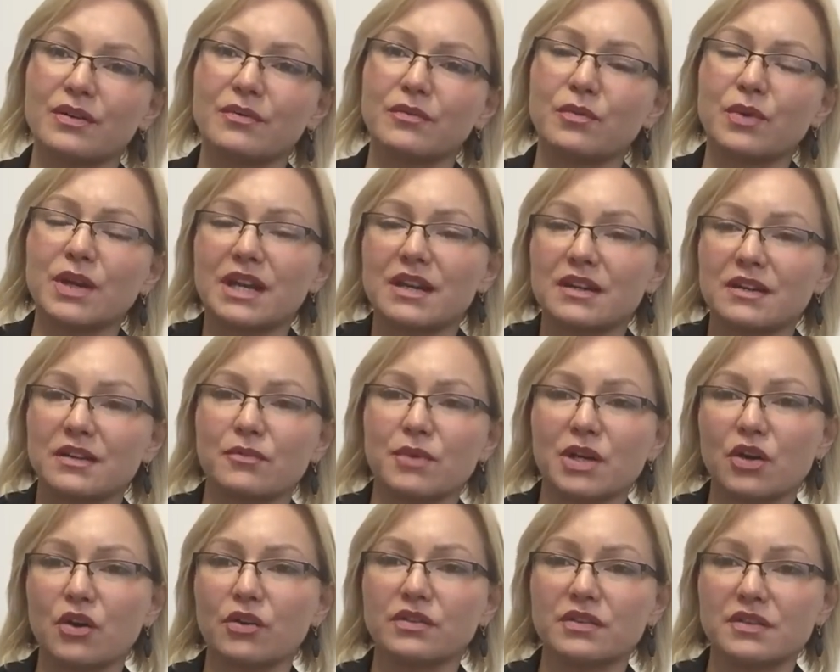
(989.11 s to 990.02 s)

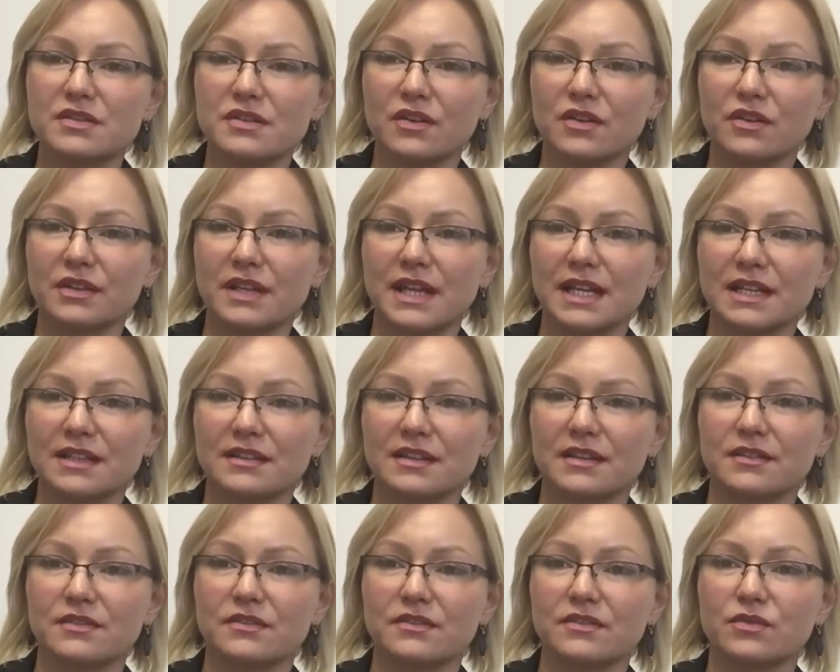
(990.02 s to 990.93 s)
We got
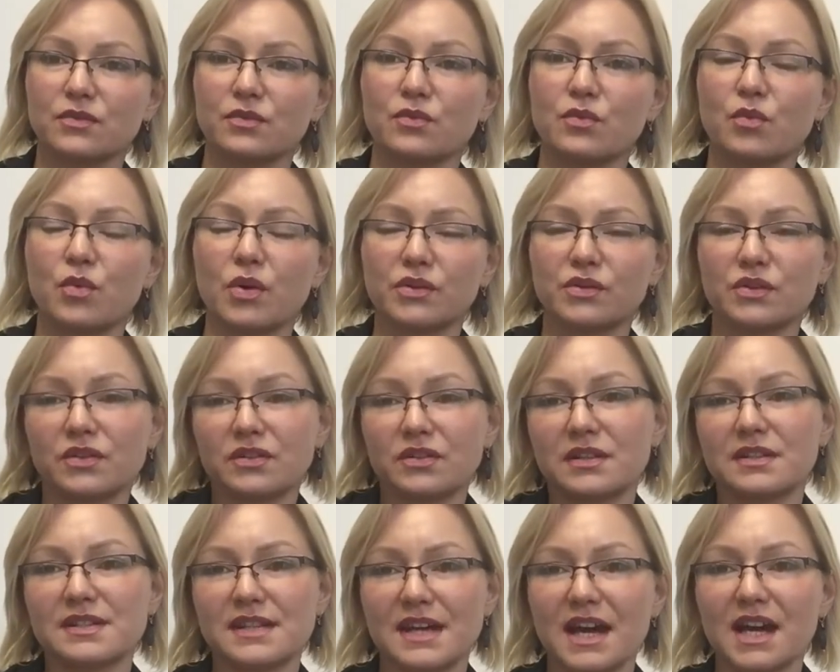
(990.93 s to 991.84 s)
disconnected to what
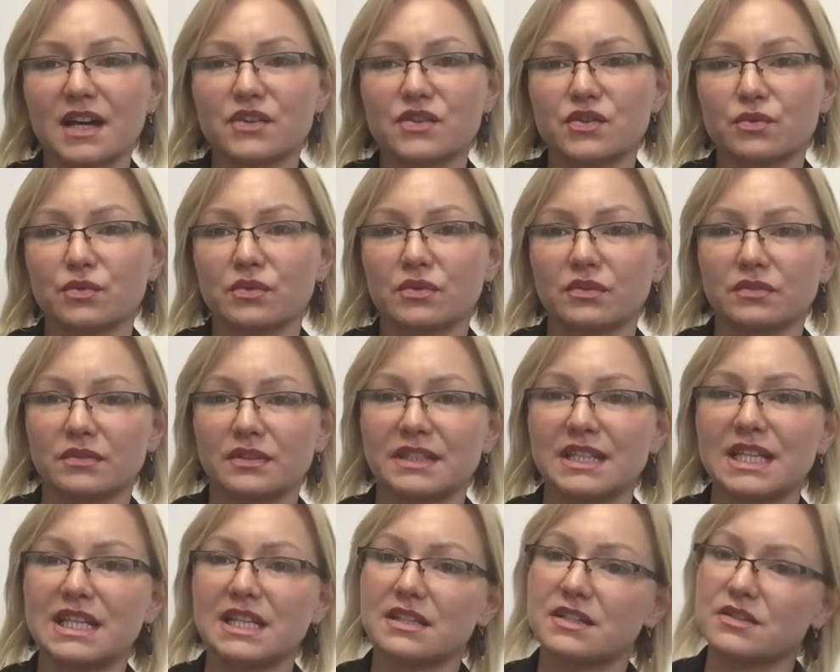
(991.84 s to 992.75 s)
is actual
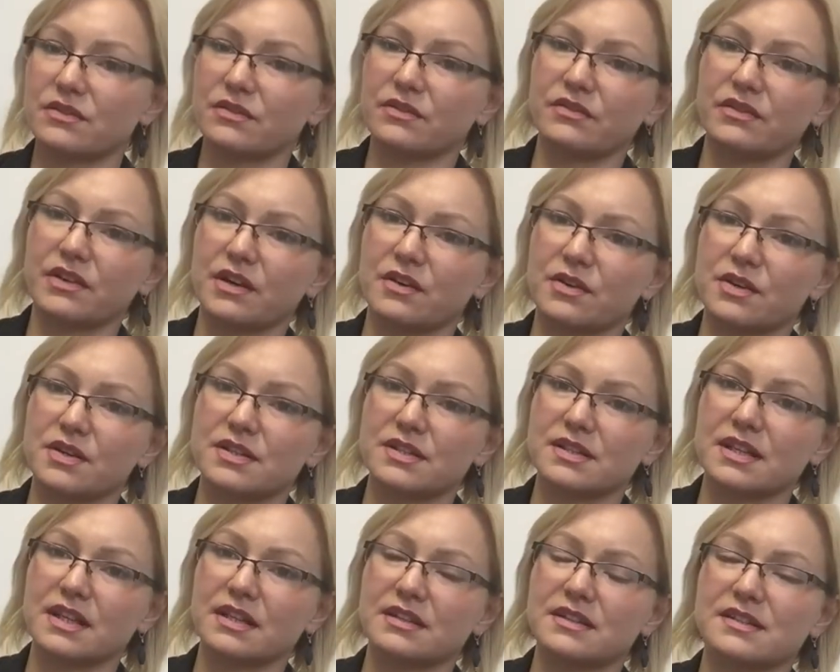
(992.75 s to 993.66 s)
need of
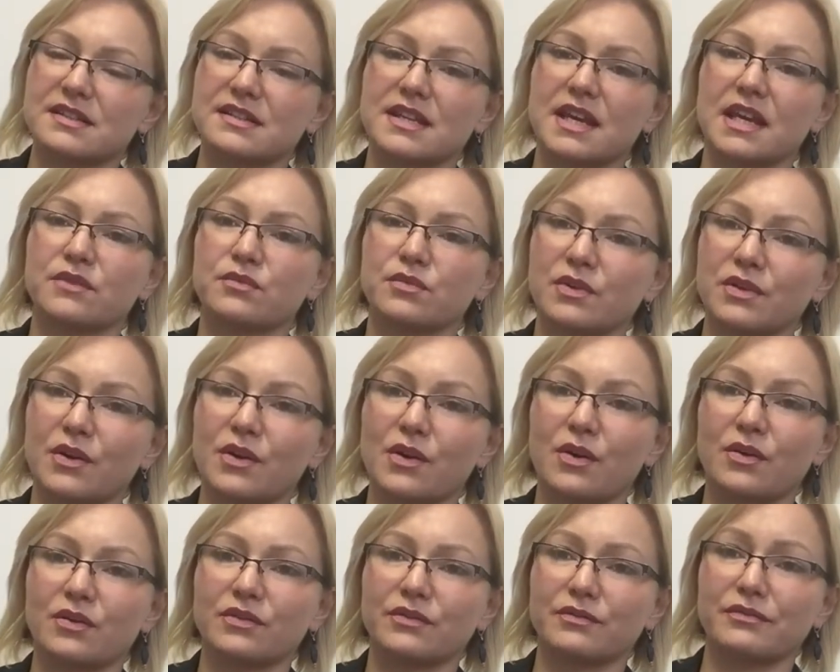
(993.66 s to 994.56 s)
ours, and instead we
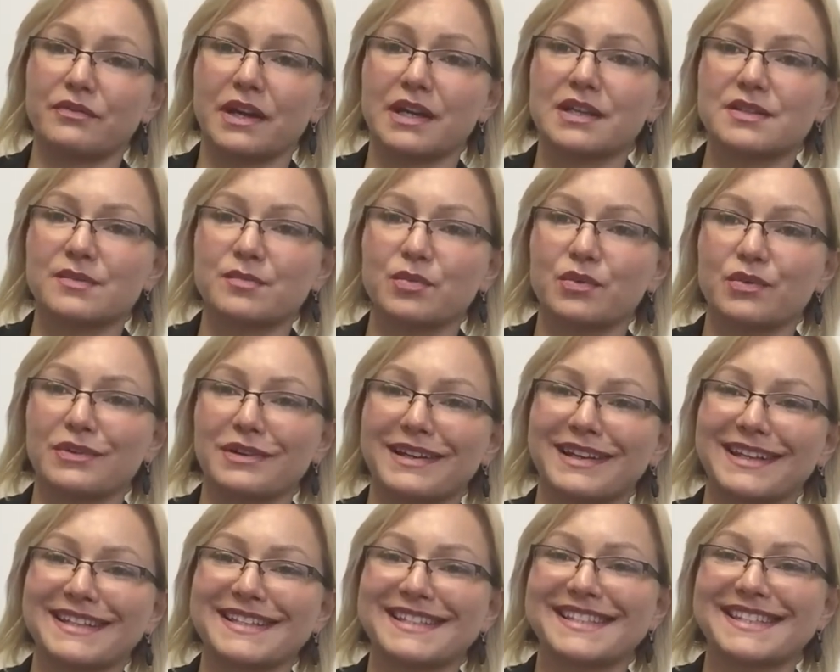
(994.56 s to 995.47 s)
go on
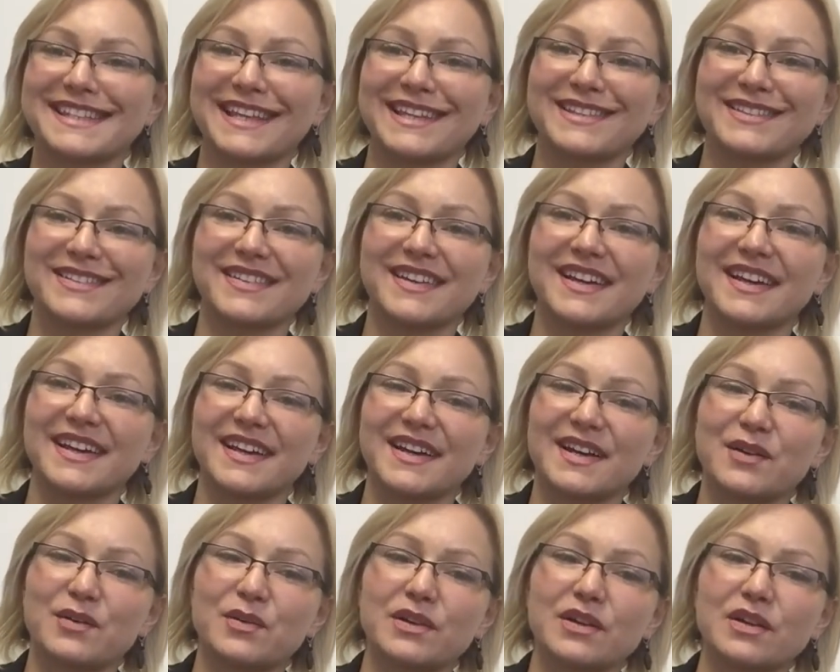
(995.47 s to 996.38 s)
Facebook, instead
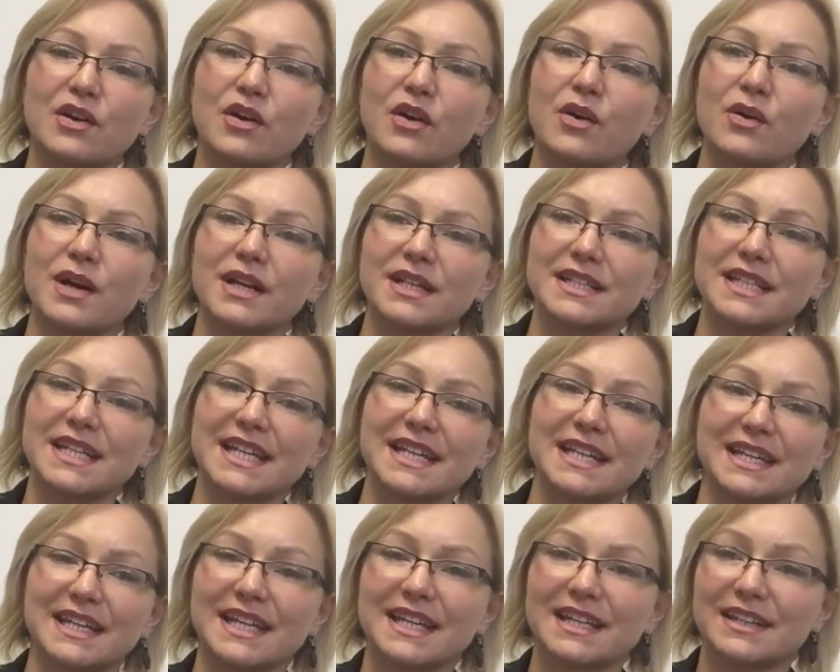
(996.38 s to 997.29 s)
we go
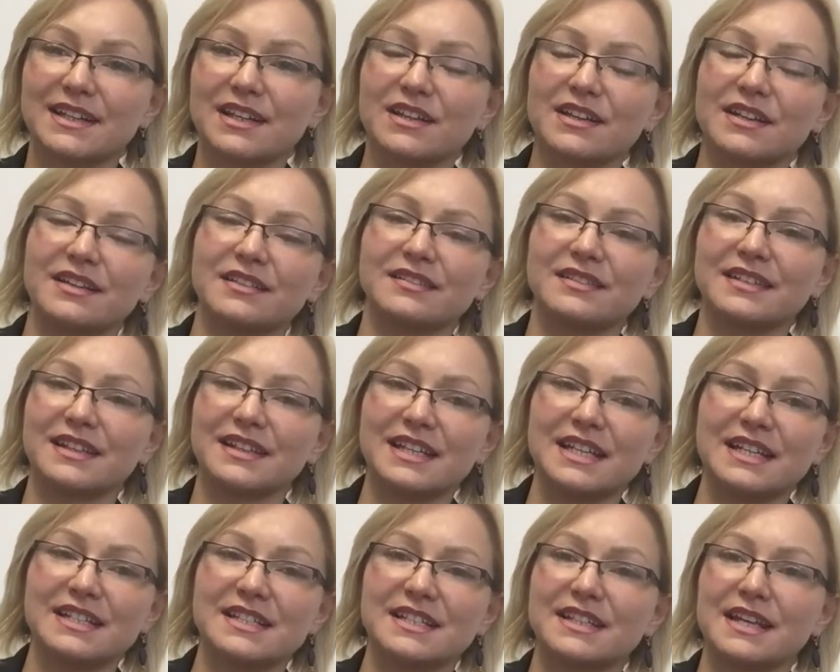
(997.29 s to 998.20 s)
and
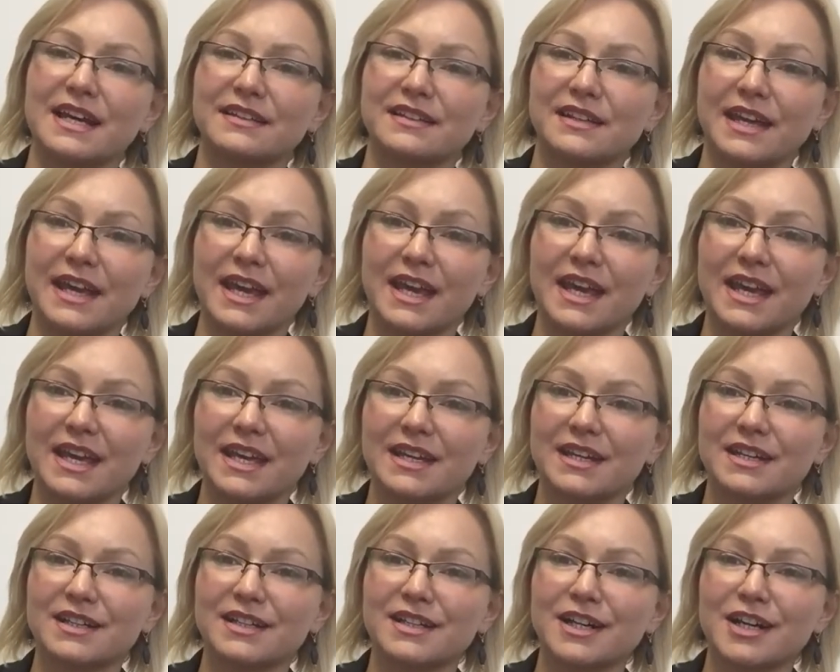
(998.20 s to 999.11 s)
eat another
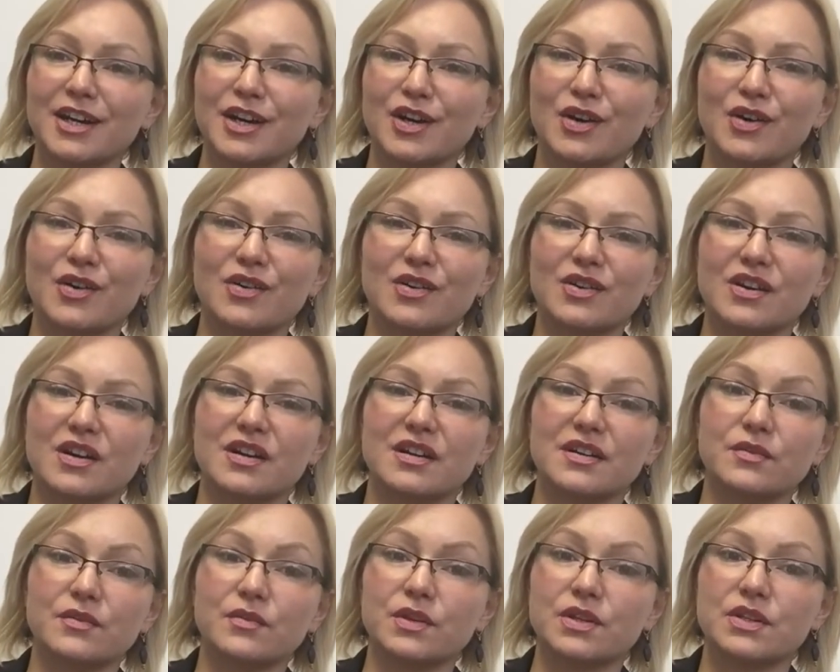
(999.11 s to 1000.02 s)
cake,
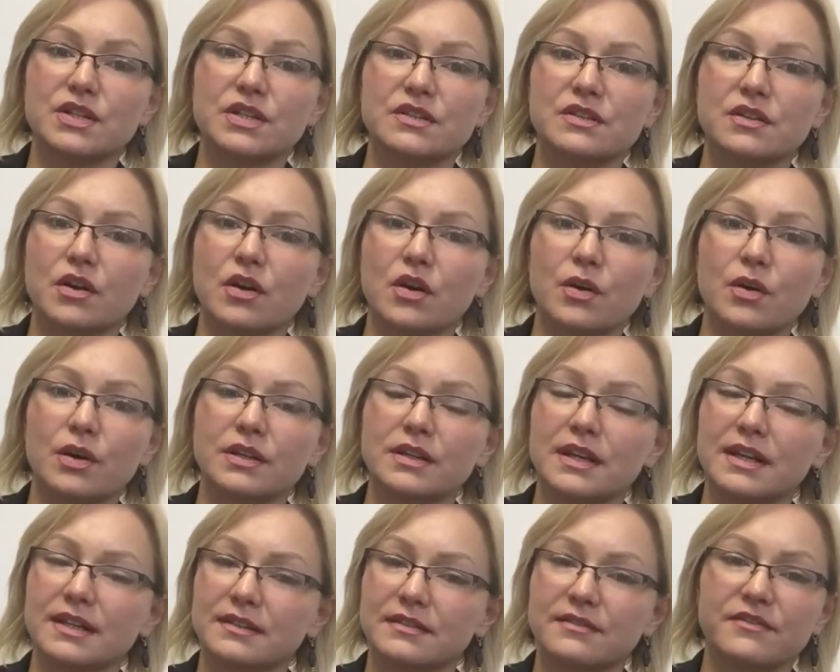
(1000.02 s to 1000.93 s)
or we just go
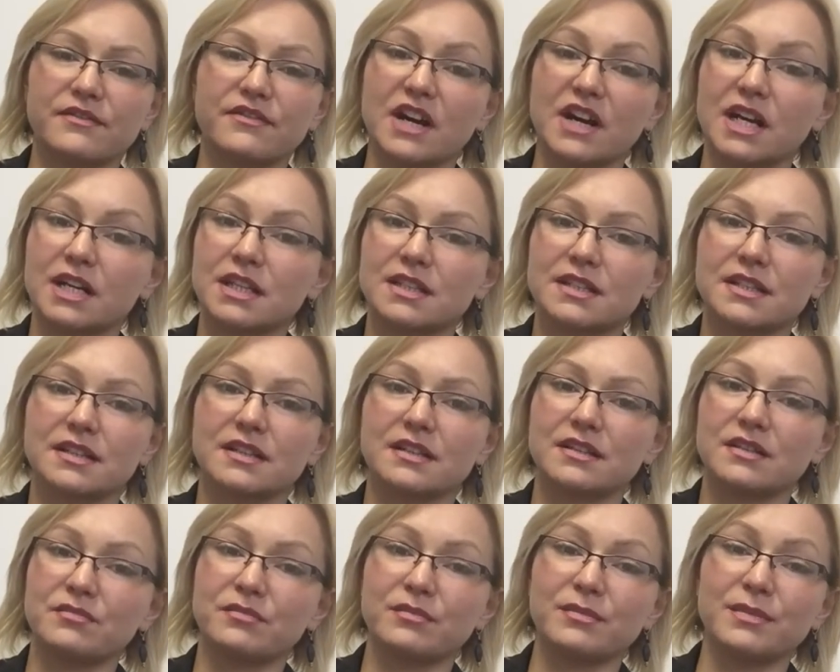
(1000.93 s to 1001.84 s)
and find
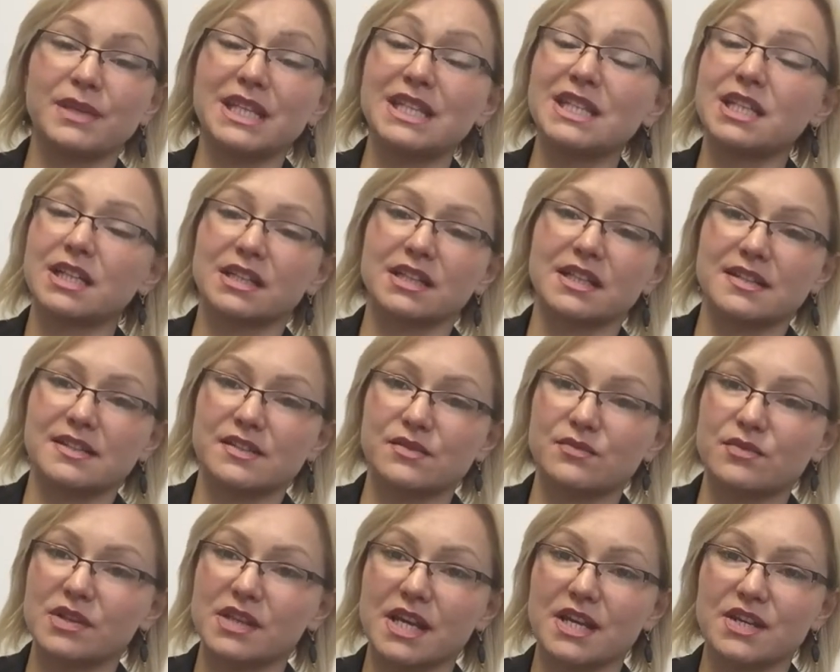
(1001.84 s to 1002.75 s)
a
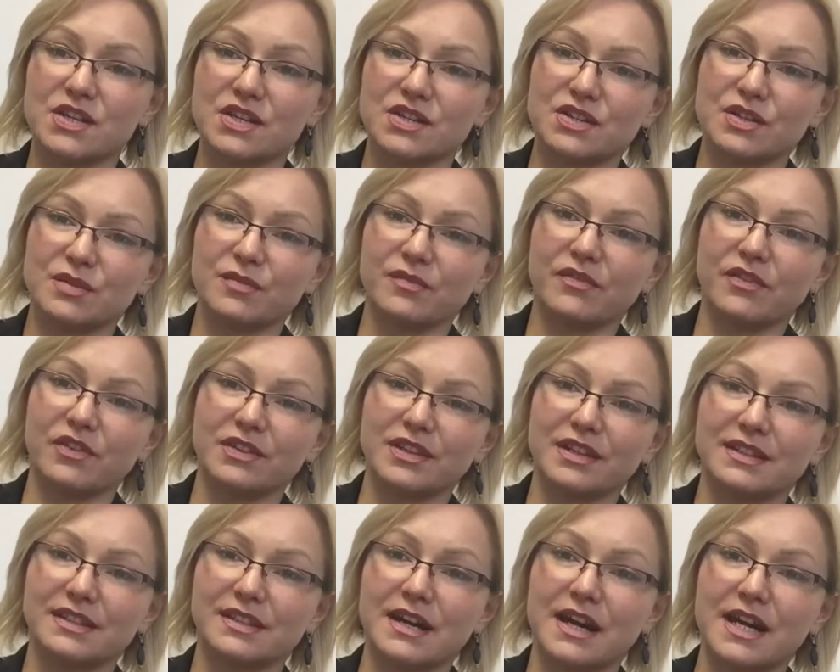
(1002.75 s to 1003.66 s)
meaningless relationship for
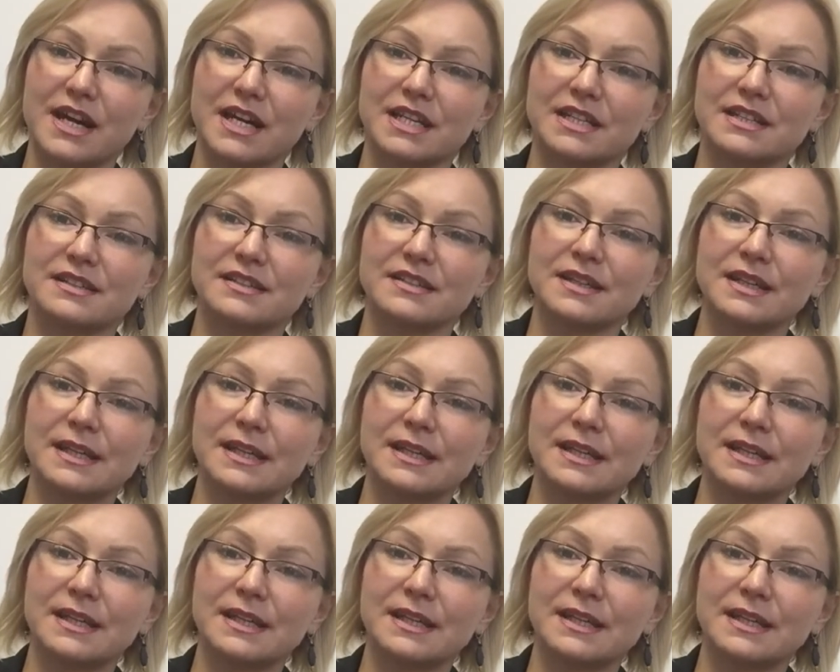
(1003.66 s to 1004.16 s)
that night,